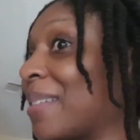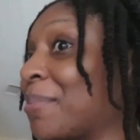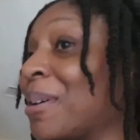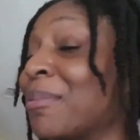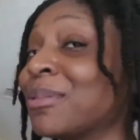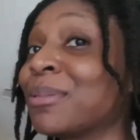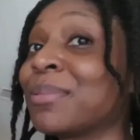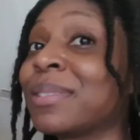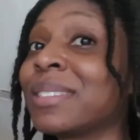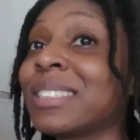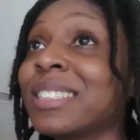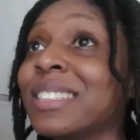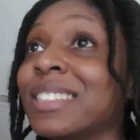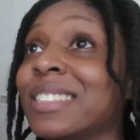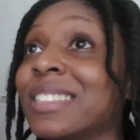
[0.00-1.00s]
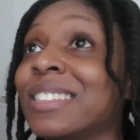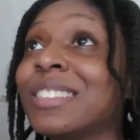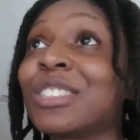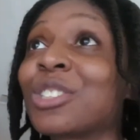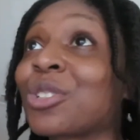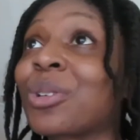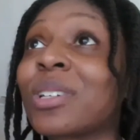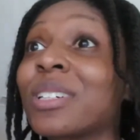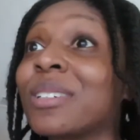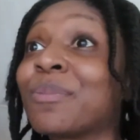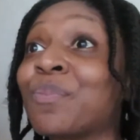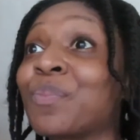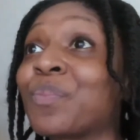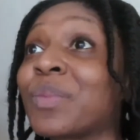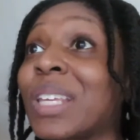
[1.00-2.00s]
way. I probably just gonna
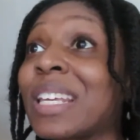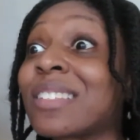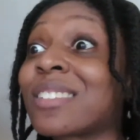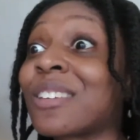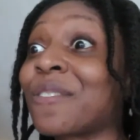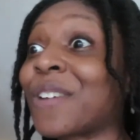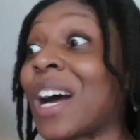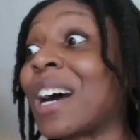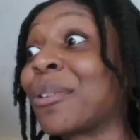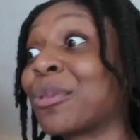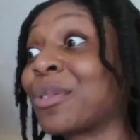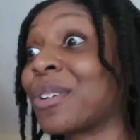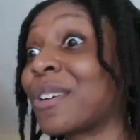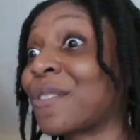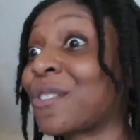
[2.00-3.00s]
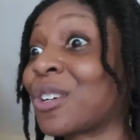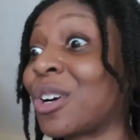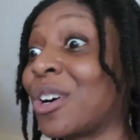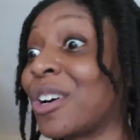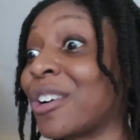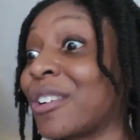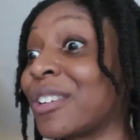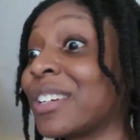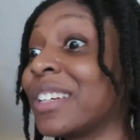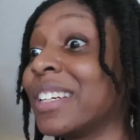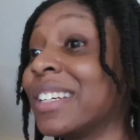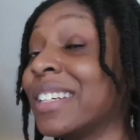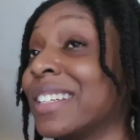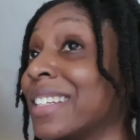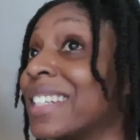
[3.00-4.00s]
take stuff out of the car
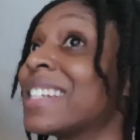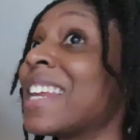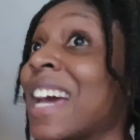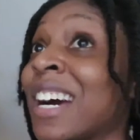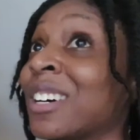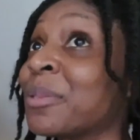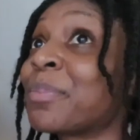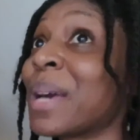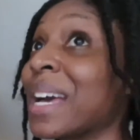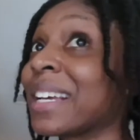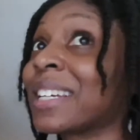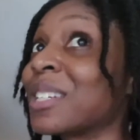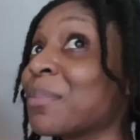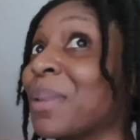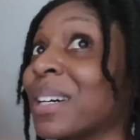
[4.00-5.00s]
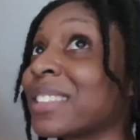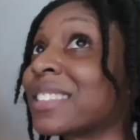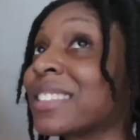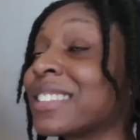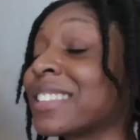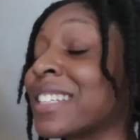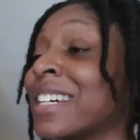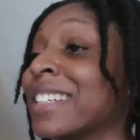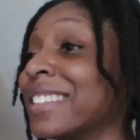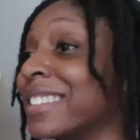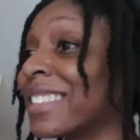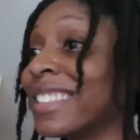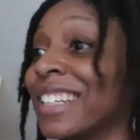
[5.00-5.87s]
and not unpack any boxes because